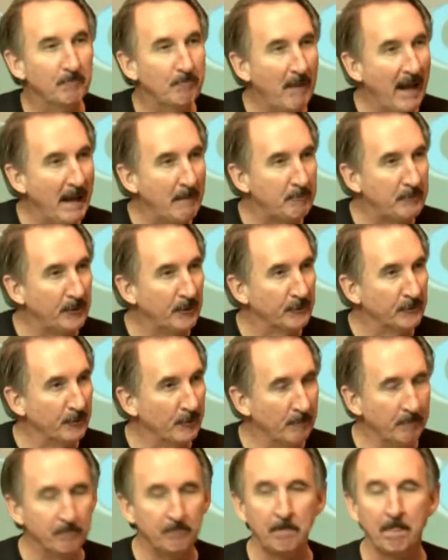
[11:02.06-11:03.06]

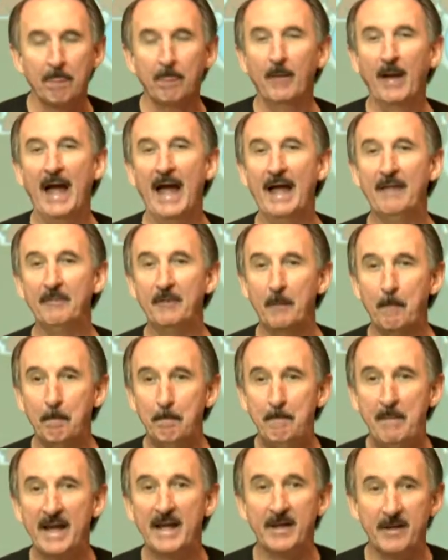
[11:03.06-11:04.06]
baptism and the
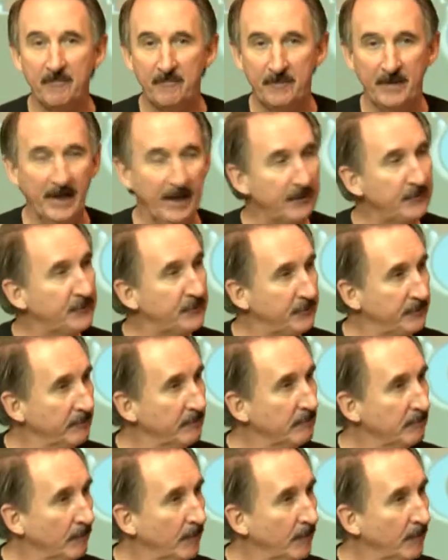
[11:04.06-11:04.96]
benefits,